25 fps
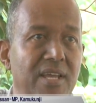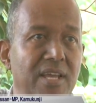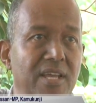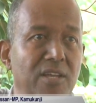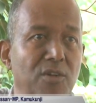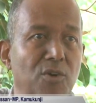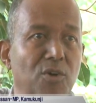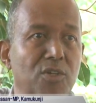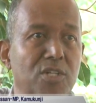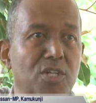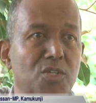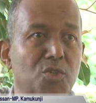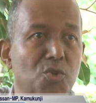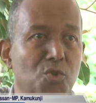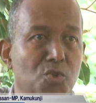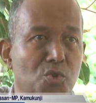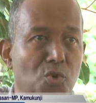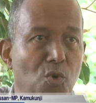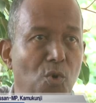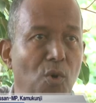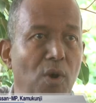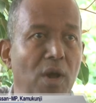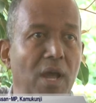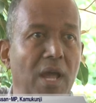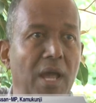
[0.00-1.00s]
in order to
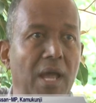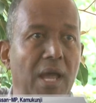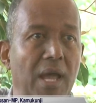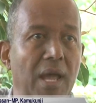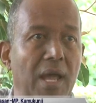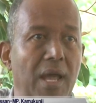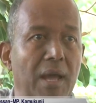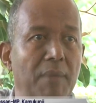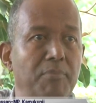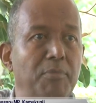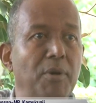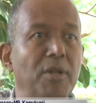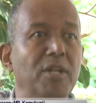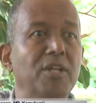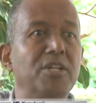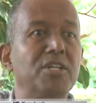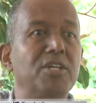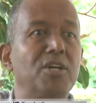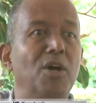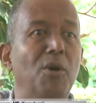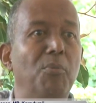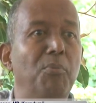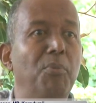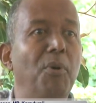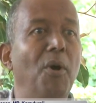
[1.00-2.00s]
score a
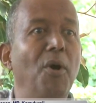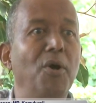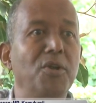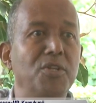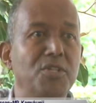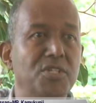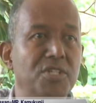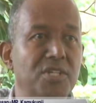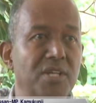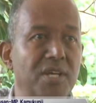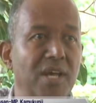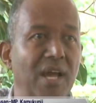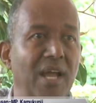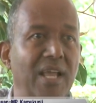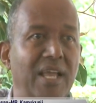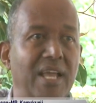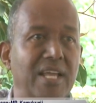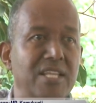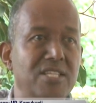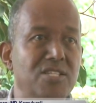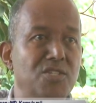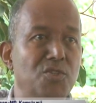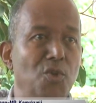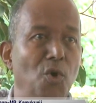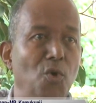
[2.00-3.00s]
political point
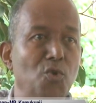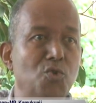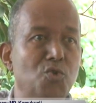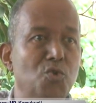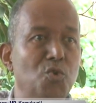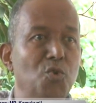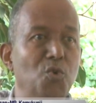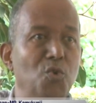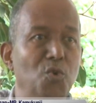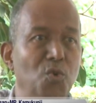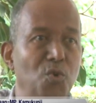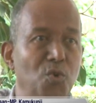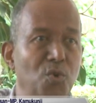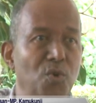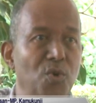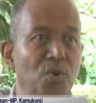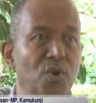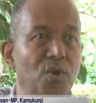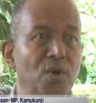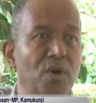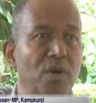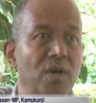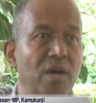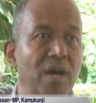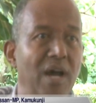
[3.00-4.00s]
against those who
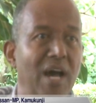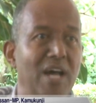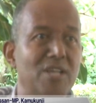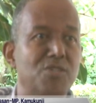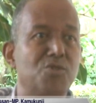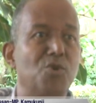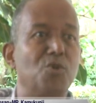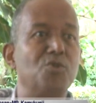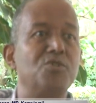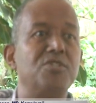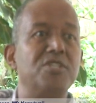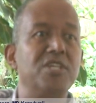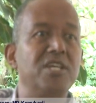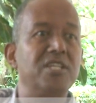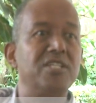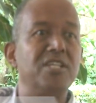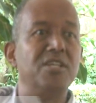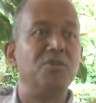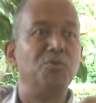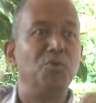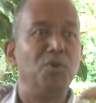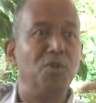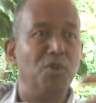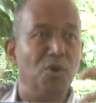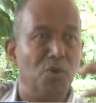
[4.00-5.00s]
are
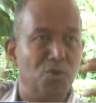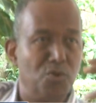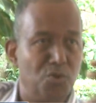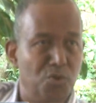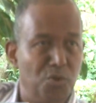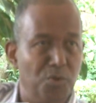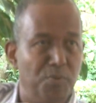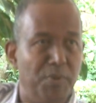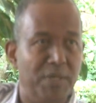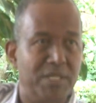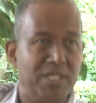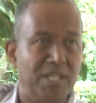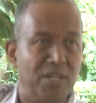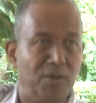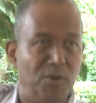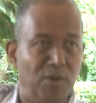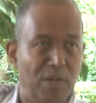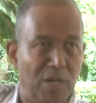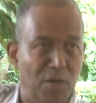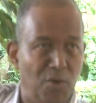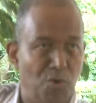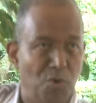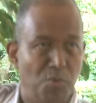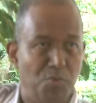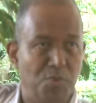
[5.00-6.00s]
associated with those two
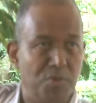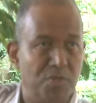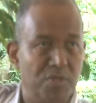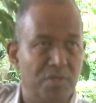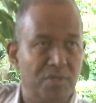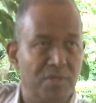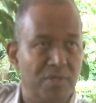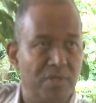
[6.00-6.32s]
particular groups.